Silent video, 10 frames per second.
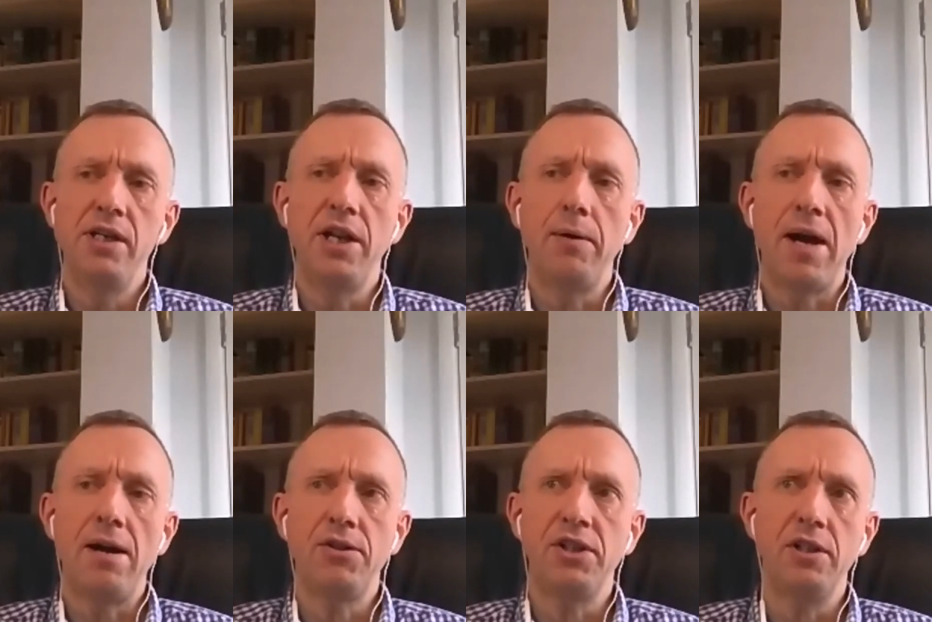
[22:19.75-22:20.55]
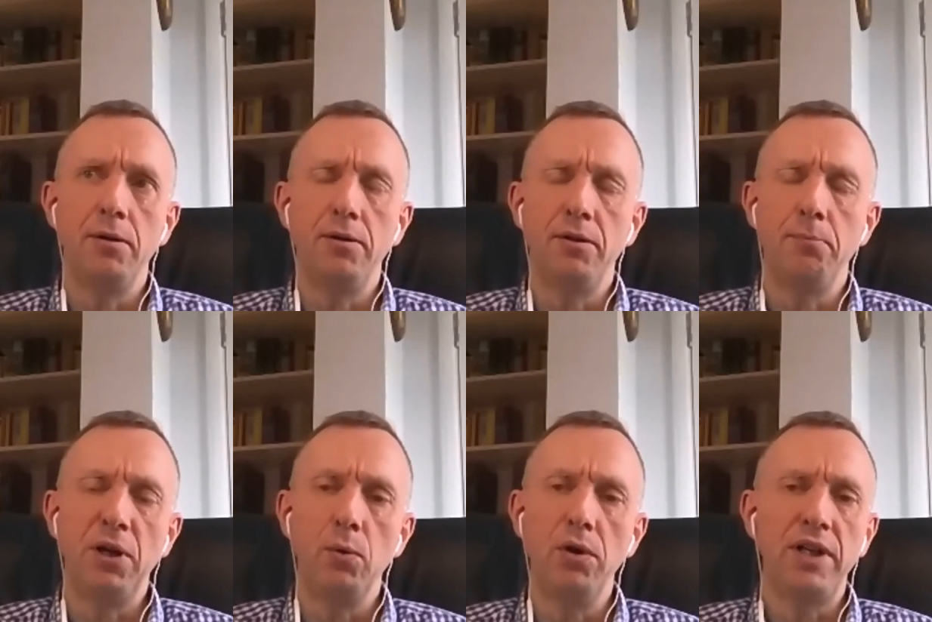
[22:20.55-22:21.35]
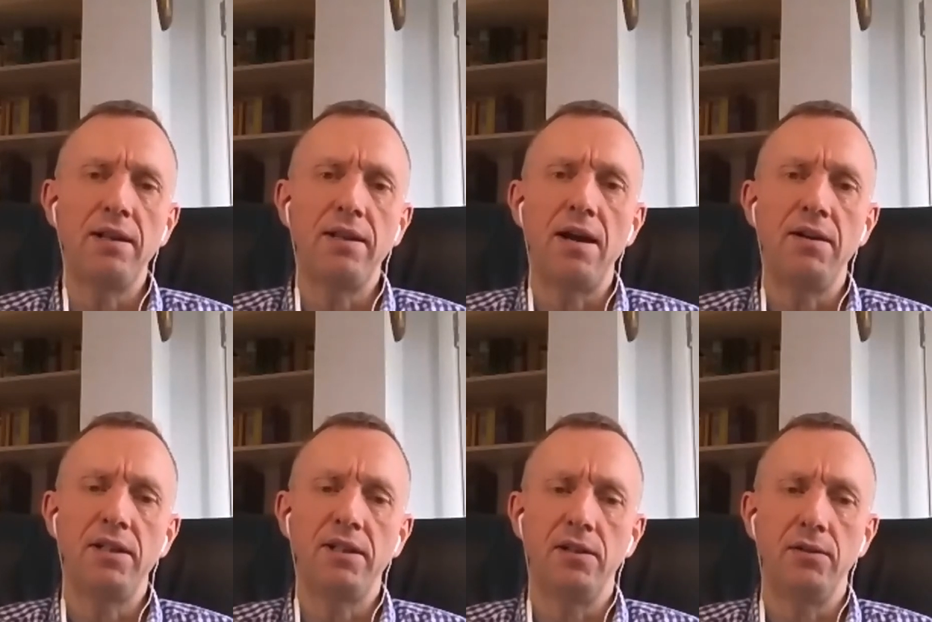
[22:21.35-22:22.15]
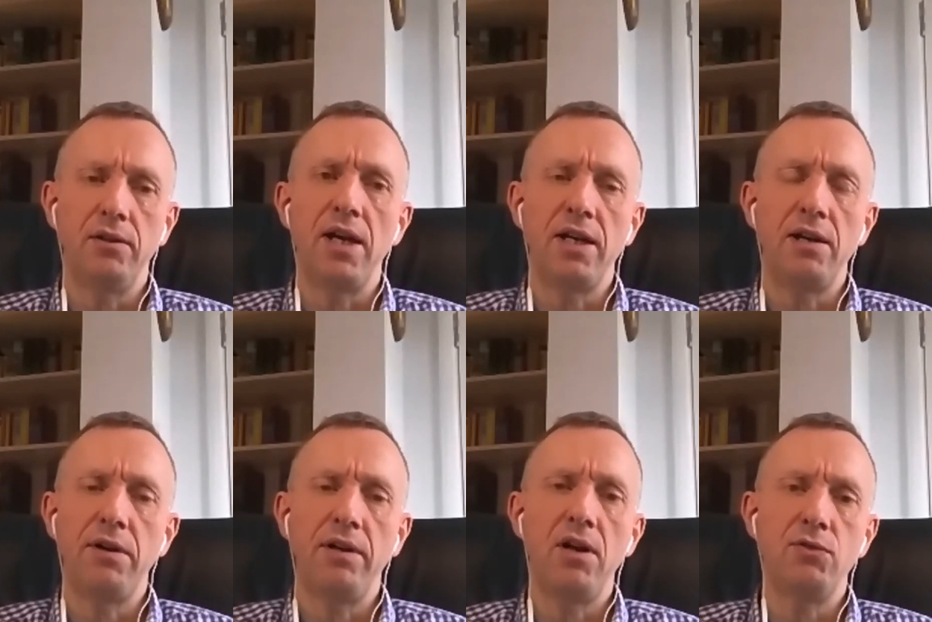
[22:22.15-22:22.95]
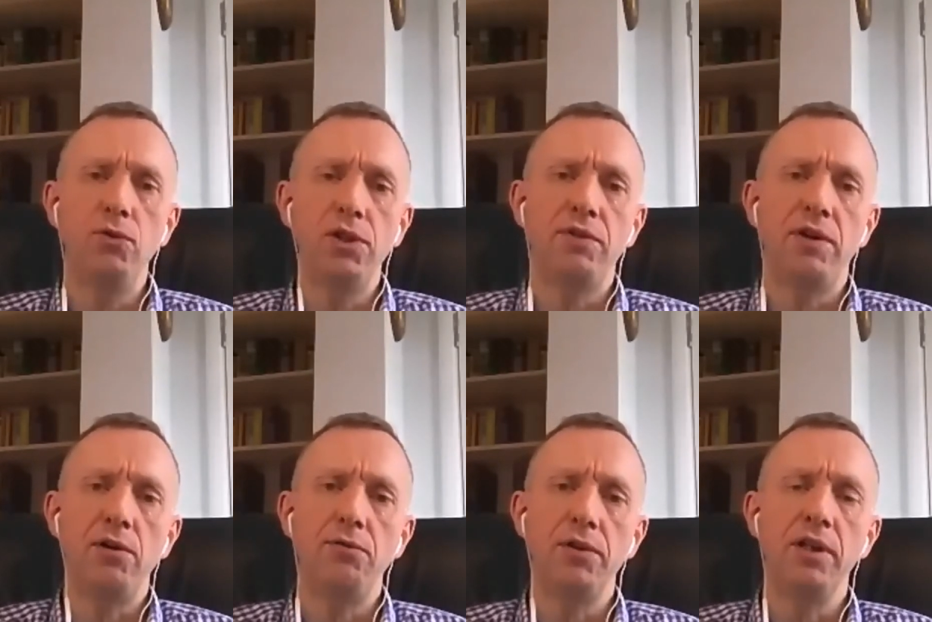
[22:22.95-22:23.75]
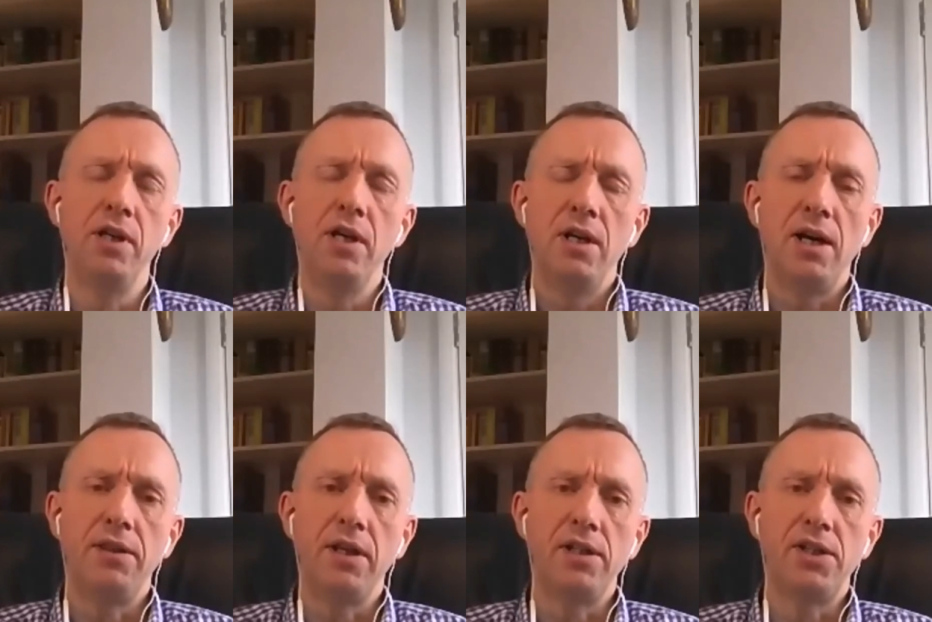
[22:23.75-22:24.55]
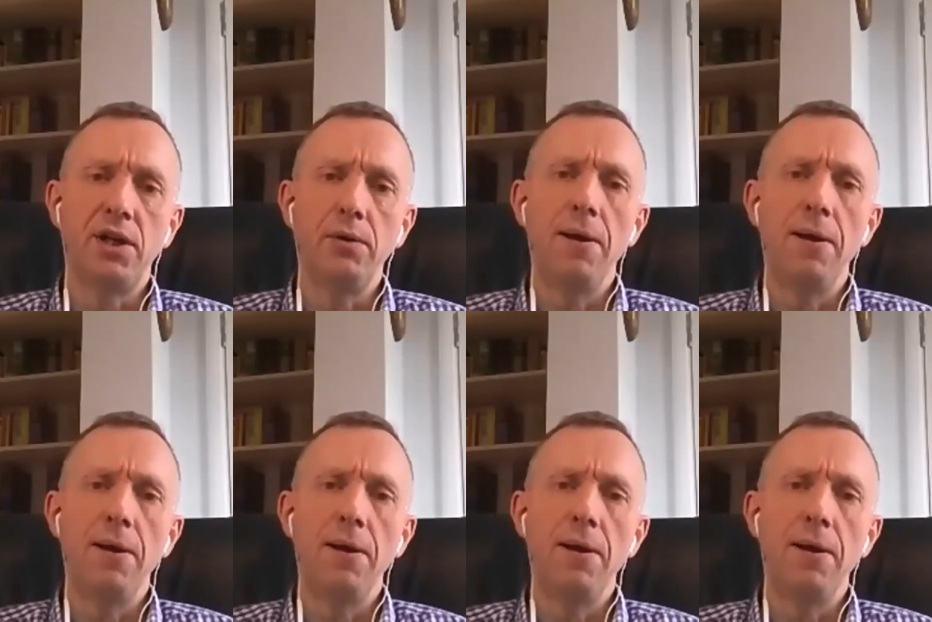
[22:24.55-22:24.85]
out in the big world out there, it doesn't look like a very large voice very often, I think. So